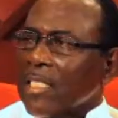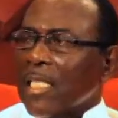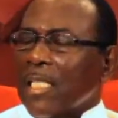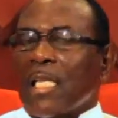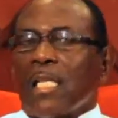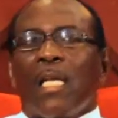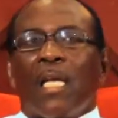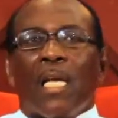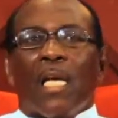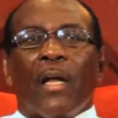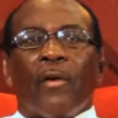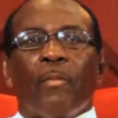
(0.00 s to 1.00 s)
And then
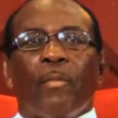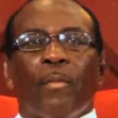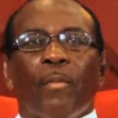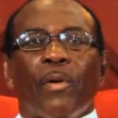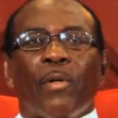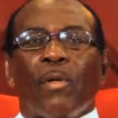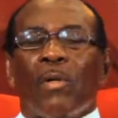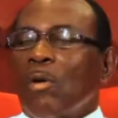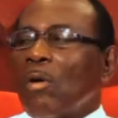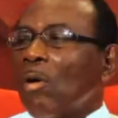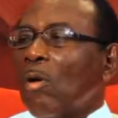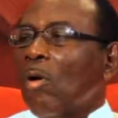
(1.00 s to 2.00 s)
I remember
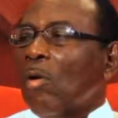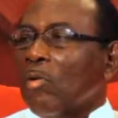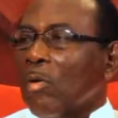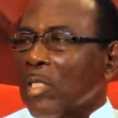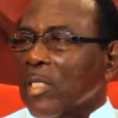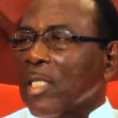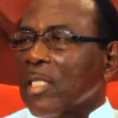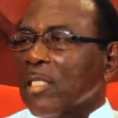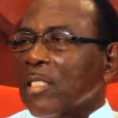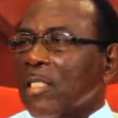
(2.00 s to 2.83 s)
all there,